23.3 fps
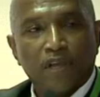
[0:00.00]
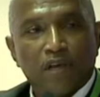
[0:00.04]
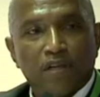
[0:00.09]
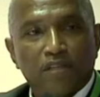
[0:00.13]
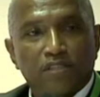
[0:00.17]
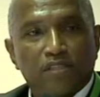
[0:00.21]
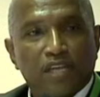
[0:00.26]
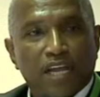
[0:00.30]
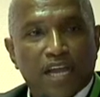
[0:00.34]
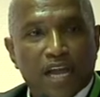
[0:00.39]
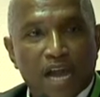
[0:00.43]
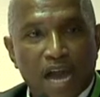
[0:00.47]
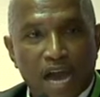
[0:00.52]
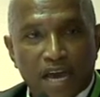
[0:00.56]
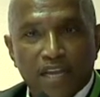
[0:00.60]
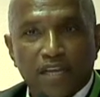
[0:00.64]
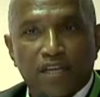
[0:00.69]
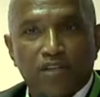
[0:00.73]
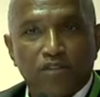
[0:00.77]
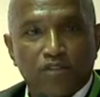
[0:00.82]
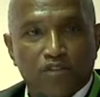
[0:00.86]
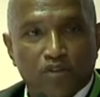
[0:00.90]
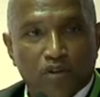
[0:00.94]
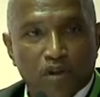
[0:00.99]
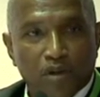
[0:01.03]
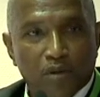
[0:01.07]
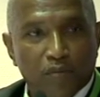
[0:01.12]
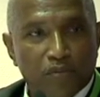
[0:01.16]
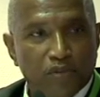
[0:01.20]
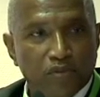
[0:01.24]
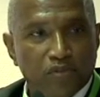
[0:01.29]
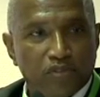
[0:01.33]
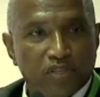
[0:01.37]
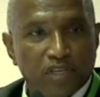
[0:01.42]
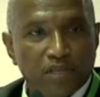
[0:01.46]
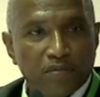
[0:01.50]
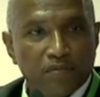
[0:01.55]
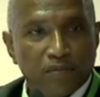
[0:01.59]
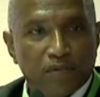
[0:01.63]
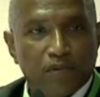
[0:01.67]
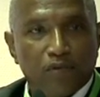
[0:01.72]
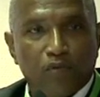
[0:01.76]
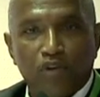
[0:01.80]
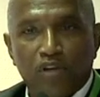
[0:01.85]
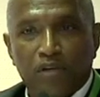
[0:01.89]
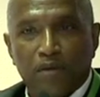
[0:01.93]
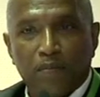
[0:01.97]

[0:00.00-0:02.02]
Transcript: psychotic and drug abusing. We'll